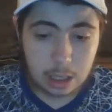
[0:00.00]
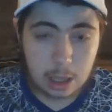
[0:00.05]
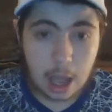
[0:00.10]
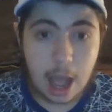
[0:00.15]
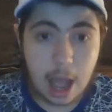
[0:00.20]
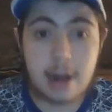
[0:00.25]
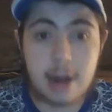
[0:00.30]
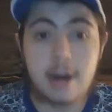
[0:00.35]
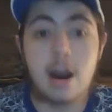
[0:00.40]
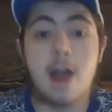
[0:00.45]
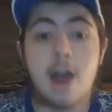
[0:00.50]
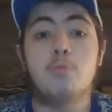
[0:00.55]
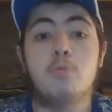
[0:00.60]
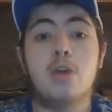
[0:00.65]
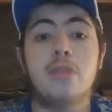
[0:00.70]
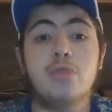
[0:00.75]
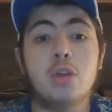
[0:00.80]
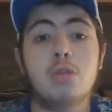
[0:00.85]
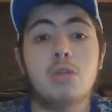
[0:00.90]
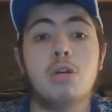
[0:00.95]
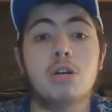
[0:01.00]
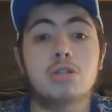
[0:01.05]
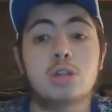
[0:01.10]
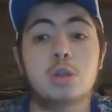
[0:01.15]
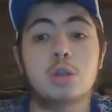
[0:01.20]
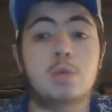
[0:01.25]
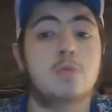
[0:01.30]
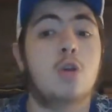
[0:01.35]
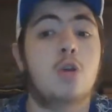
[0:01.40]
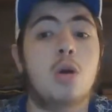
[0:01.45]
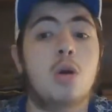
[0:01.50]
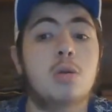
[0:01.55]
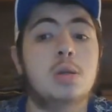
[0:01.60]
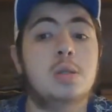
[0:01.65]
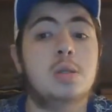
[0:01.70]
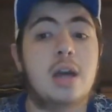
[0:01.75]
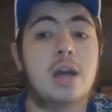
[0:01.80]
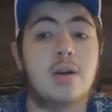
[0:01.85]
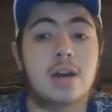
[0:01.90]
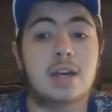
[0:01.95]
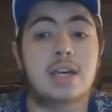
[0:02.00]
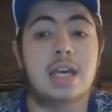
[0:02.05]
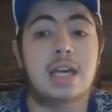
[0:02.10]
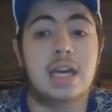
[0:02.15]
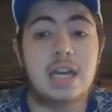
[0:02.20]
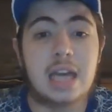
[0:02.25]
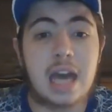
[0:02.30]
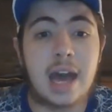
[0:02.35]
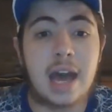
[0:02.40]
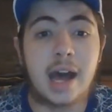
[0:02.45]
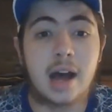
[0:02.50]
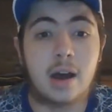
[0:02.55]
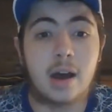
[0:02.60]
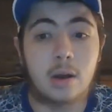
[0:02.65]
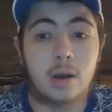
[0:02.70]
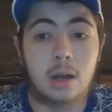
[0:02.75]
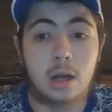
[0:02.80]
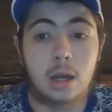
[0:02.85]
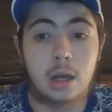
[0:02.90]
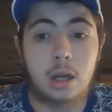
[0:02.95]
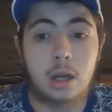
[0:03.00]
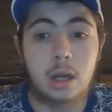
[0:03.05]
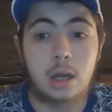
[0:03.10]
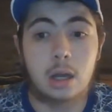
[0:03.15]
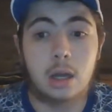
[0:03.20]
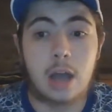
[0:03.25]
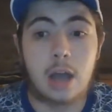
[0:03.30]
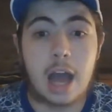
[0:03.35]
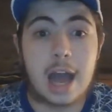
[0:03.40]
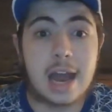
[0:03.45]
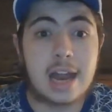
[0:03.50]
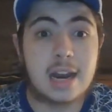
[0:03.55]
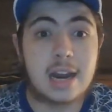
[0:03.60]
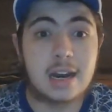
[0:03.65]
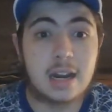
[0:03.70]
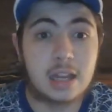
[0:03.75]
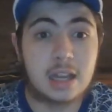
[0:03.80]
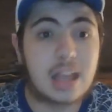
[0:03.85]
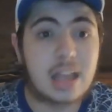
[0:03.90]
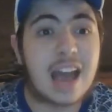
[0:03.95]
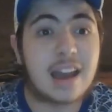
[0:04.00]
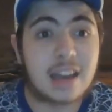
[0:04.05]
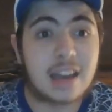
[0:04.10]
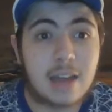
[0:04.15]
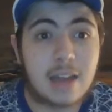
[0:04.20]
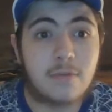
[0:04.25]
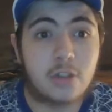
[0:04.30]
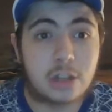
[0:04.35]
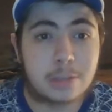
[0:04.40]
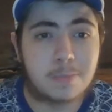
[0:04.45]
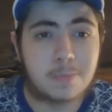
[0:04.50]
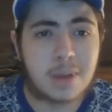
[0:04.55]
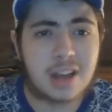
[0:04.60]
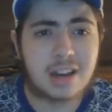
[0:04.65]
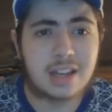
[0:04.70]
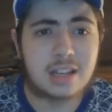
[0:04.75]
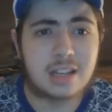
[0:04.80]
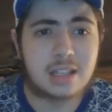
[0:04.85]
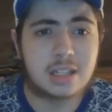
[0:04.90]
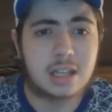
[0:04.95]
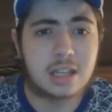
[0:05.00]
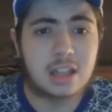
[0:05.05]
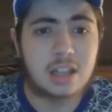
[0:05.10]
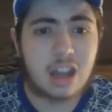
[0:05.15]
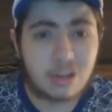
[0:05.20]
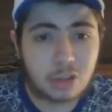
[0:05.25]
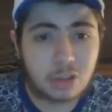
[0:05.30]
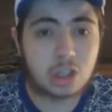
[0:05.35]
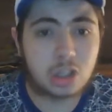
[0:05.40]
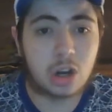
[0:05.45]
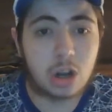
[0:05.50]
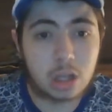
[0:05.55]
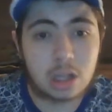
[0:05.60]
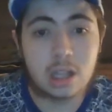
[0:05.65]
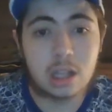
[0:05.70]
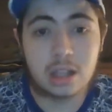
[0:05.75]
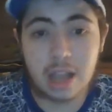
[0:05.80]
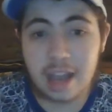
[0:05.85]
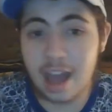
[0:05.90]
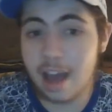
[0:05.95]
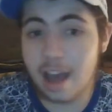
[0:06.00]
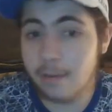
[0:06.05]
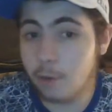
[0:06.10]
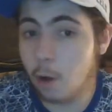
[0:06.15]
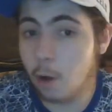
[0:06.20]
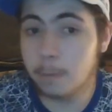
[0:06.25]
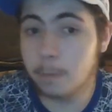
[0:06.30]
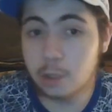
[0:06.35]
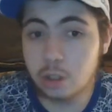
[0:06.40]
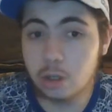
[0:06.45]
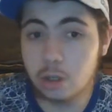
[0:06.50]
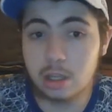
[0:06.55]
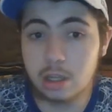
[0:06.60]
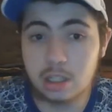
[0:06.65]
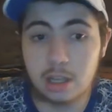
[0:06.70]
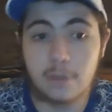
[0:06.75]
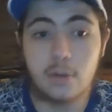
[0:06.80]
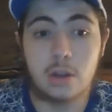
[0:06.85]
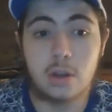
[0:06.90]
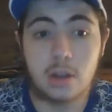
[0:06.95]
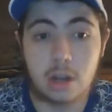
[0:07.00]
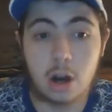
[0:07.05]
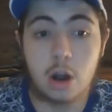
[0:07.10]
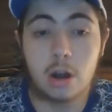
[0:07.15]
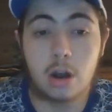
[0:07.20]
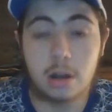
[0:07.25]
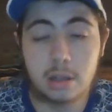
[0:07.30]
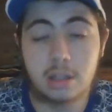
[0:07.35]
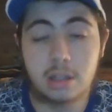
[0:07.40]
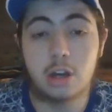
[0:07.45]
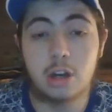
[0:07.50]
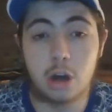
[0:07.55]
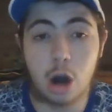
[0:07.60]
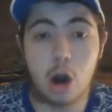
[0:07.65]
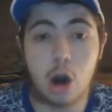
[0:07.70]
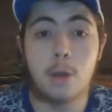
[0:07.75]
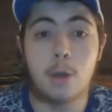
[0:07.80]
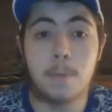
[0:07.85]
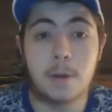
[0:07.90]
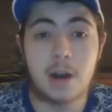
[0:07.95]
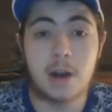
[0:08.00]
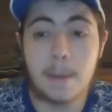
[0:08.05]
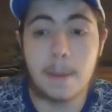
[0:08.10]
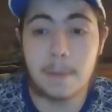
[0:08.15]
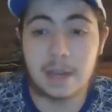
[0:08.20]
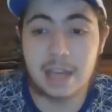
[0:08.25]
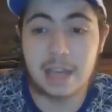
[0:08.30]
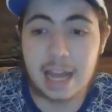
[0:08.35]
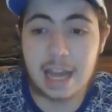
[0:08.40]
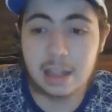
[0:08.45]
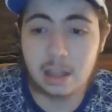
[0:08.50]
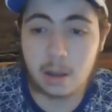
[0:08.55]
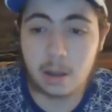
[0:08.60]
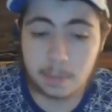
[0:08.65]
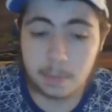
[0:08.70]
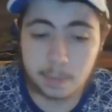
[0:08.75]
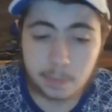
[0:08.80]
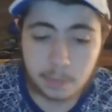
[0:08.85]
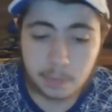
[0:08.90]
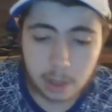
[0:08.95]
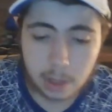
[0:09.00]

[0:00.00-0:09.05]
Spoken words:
And with the losses of Coruscant and Kikau and that game versus Bunnies, they've shown that they have opportunity for you to open up and get them.